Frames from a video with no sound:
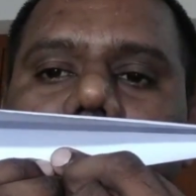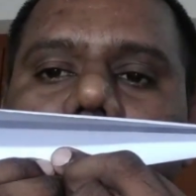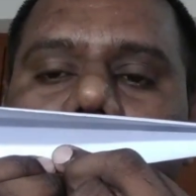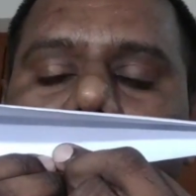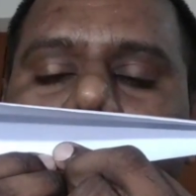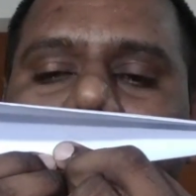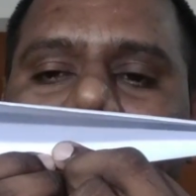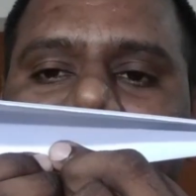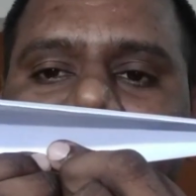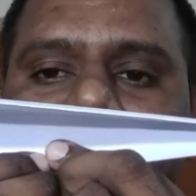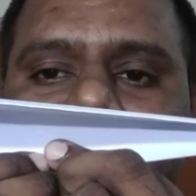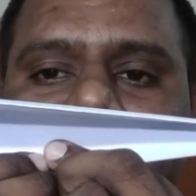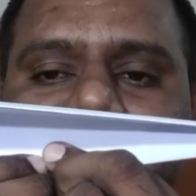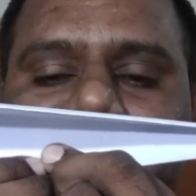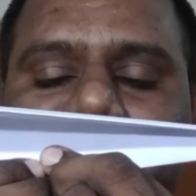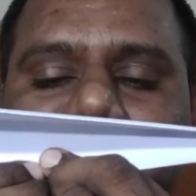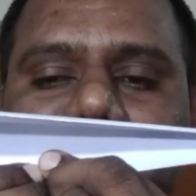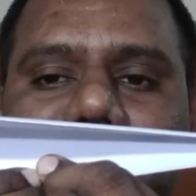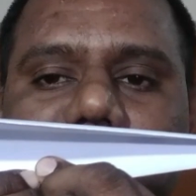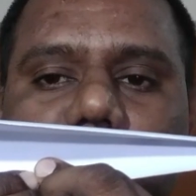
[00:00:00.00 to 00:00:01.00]
Imagine
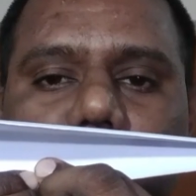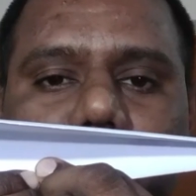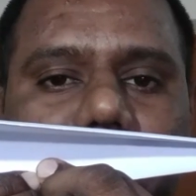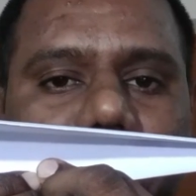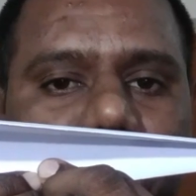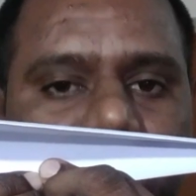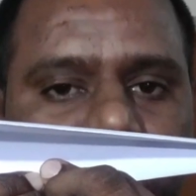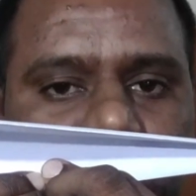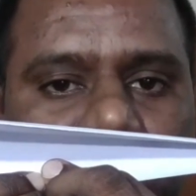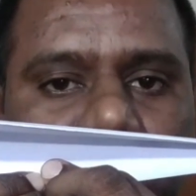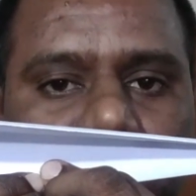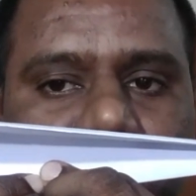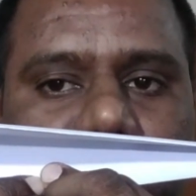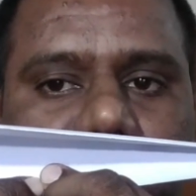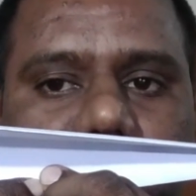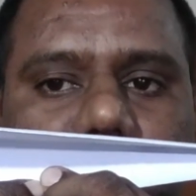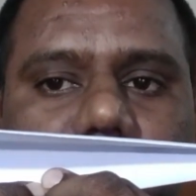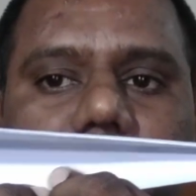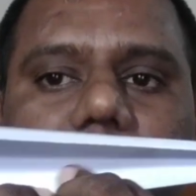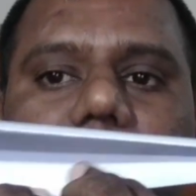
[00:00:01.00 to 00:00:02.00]
this to be the aircraft.
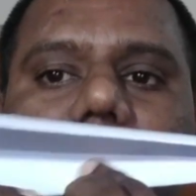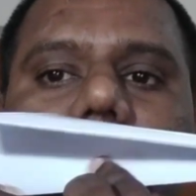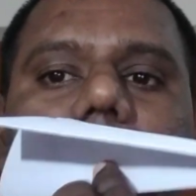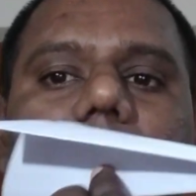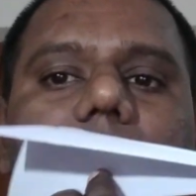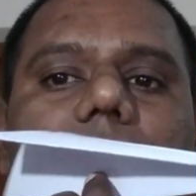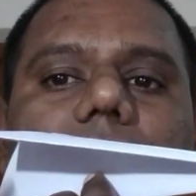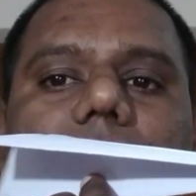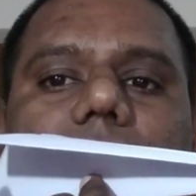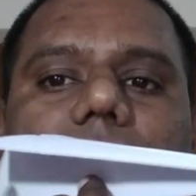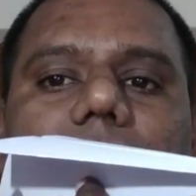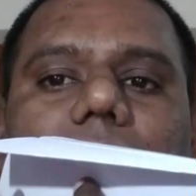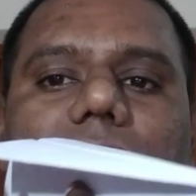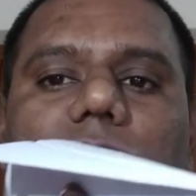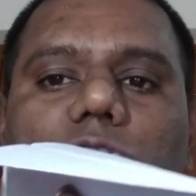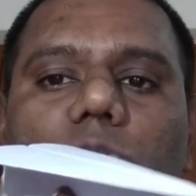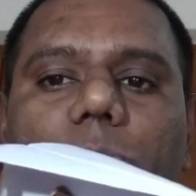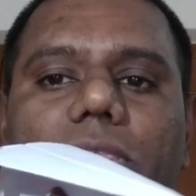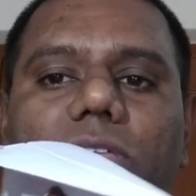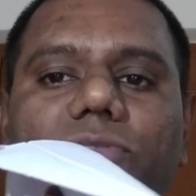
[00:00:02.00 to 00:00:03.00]

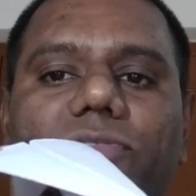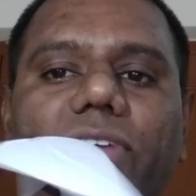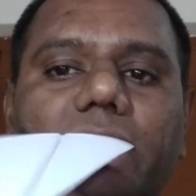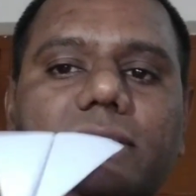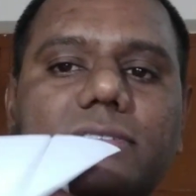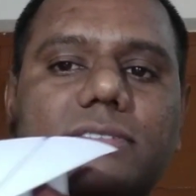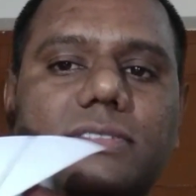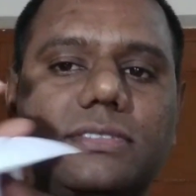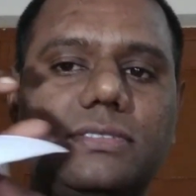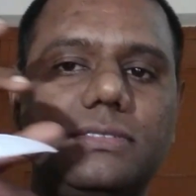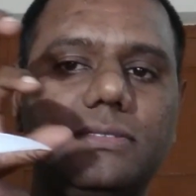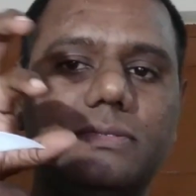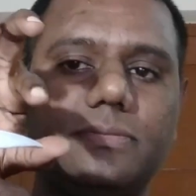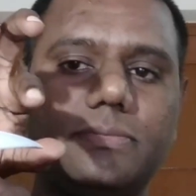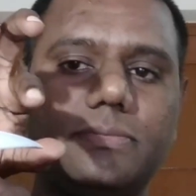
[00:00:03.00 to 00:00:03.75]
This to be the wings.